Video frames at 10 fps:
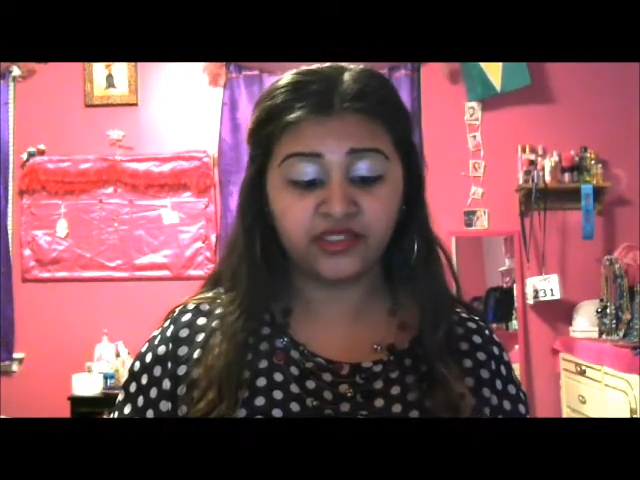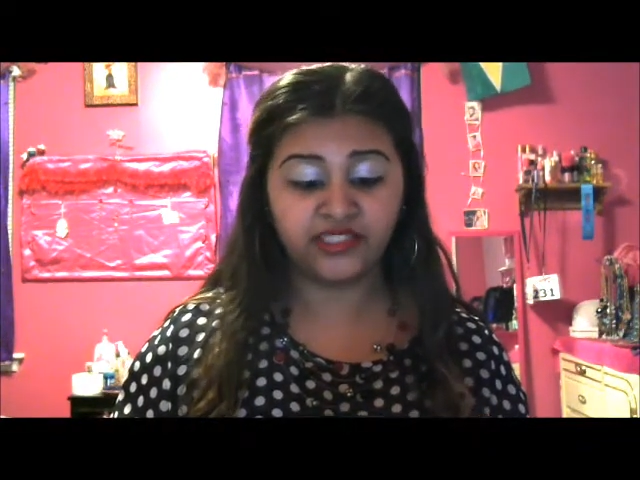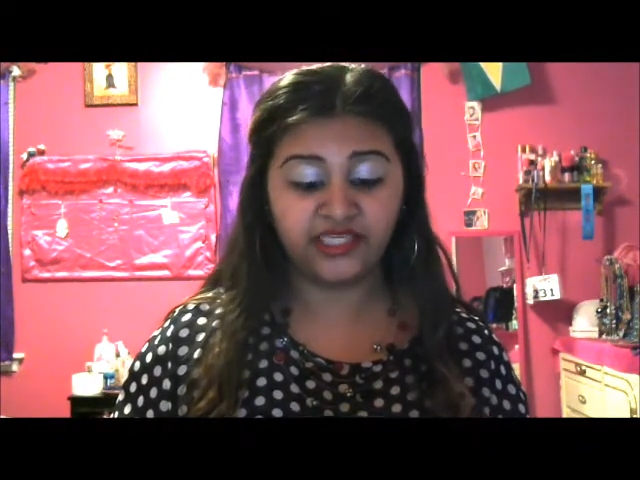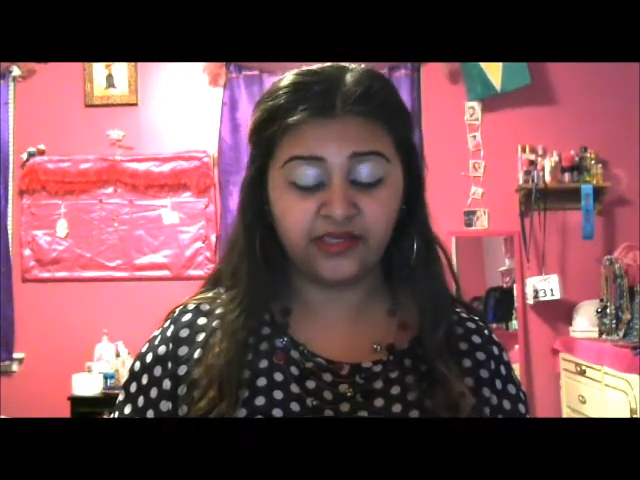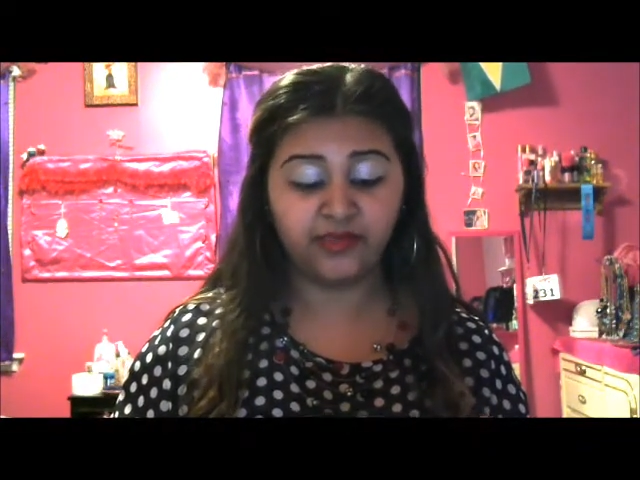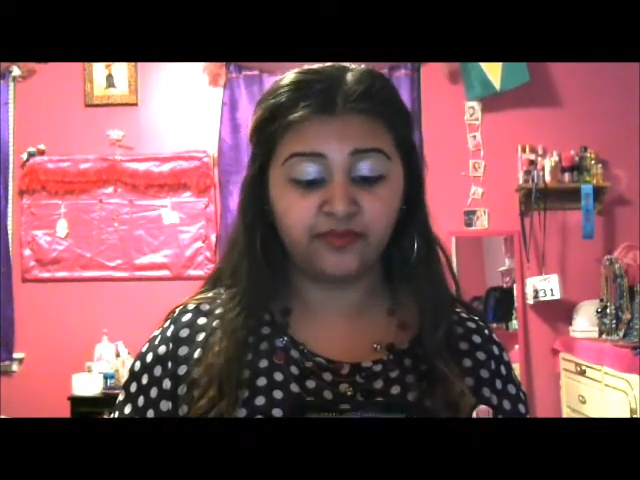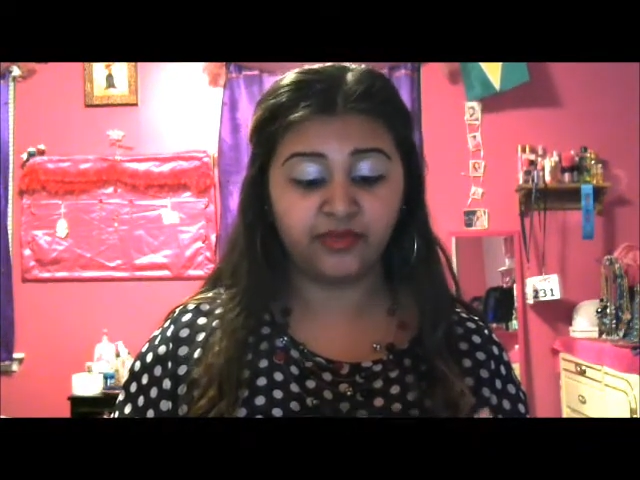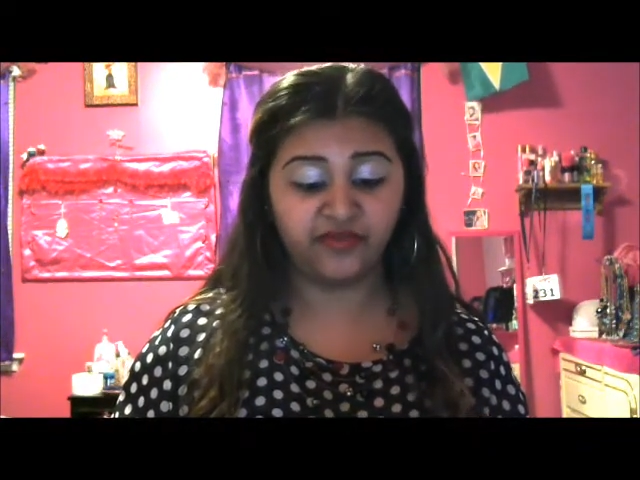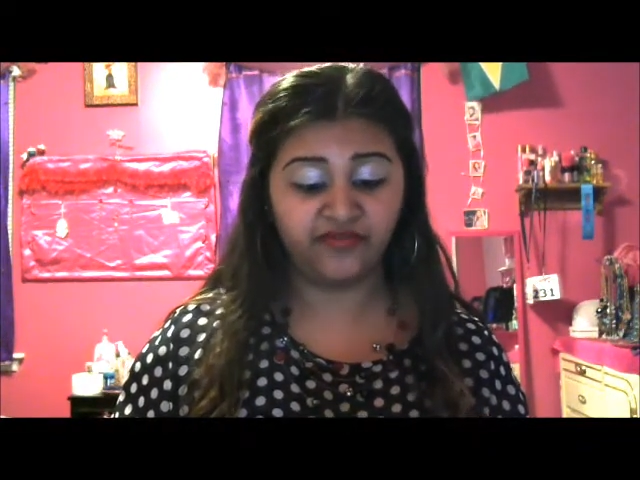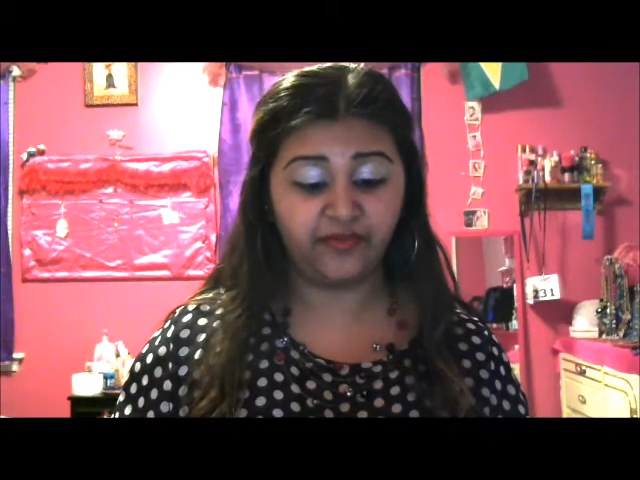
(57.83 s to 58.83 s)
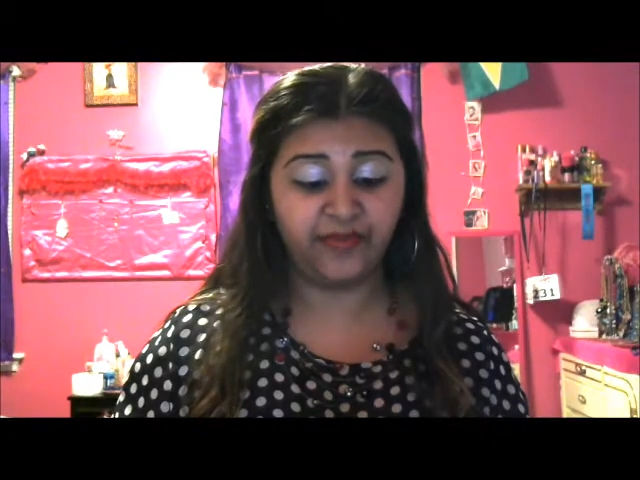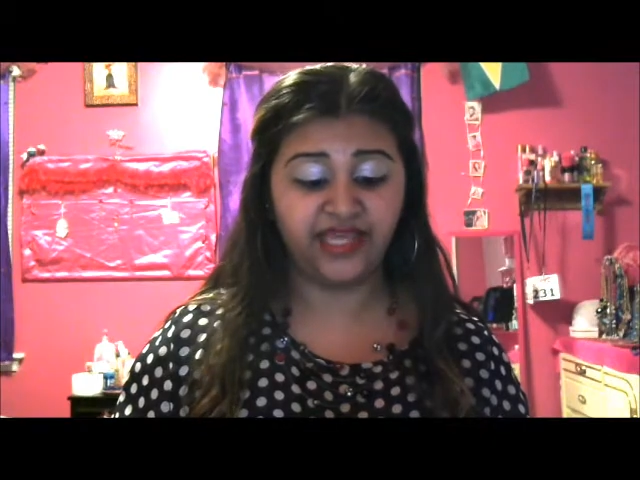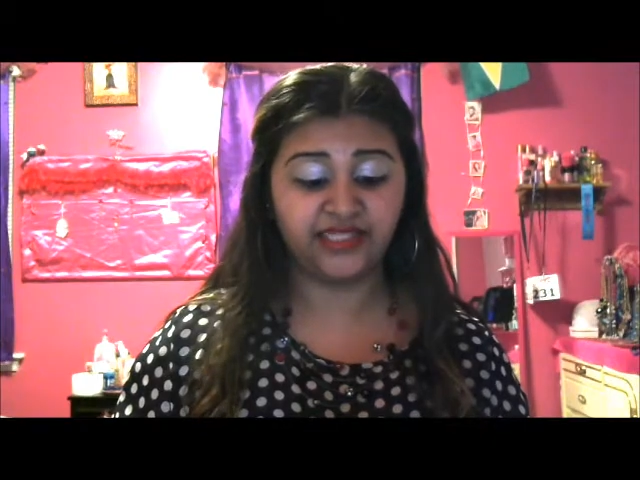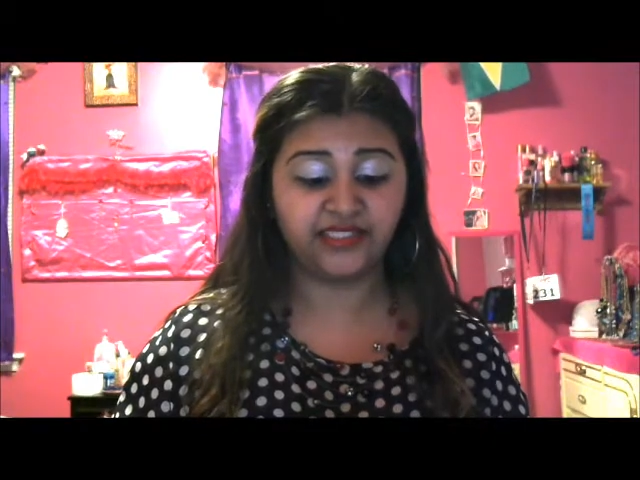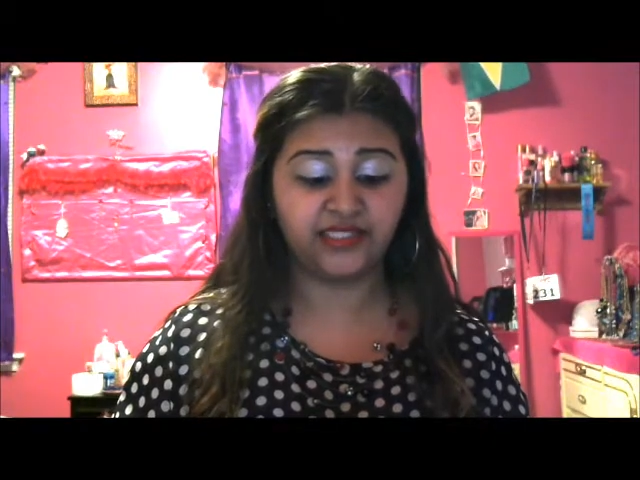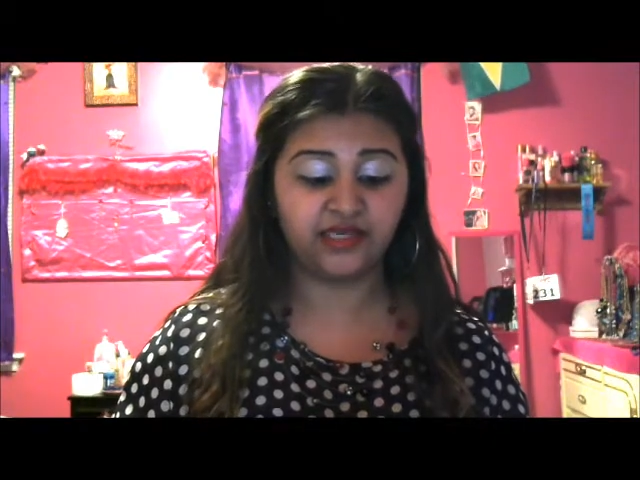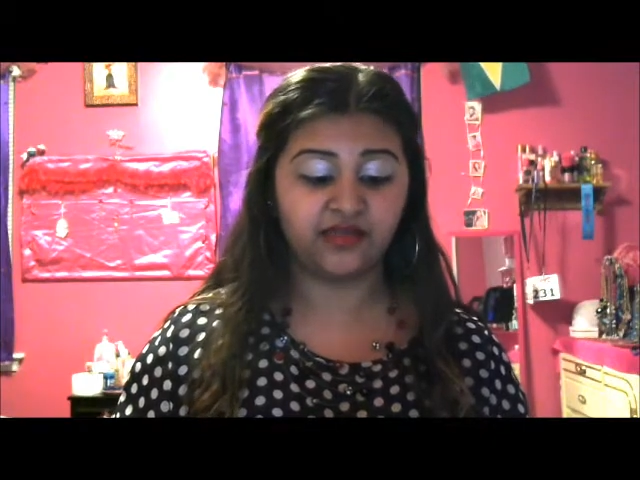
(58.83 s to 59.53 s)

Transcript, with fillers: de-puffing mask.